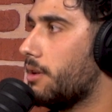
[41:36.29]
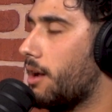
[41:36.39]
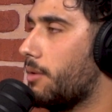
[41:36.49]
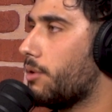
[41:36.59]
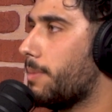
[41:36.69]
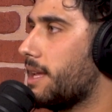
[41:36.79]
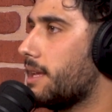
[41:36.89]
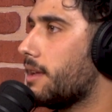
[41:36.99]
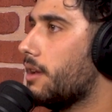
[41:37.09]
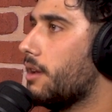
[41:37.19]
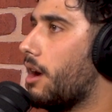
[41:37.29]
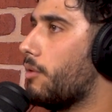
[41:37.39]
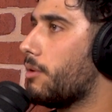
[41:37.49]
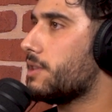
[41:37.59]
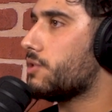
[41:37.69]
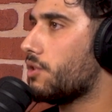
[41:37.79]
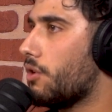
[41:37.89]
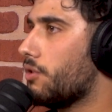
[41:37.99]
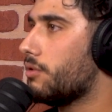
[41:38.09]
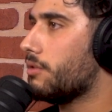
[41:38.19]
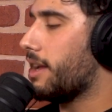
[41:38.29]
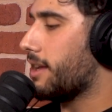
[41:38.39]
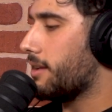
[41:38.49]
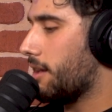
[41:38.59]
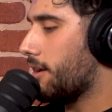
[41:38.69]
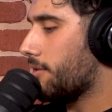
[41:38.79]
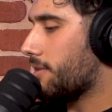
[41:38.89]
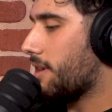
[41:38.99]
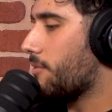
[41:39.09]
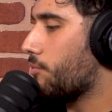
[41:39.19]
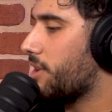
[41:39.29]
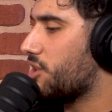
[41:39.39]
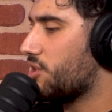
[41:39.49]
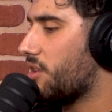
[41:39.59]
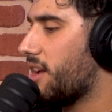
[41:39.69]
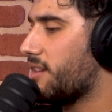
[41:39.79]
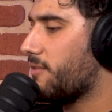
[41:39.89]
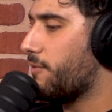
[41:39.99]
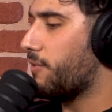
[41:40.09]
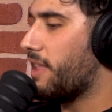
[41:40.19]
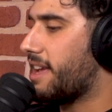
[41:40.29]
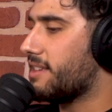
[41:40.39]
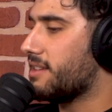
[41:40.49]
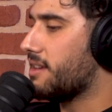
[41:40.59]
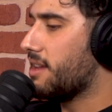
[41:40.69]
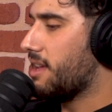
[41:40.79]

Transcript: I want to be so like, and I don't say rich so that I can flex and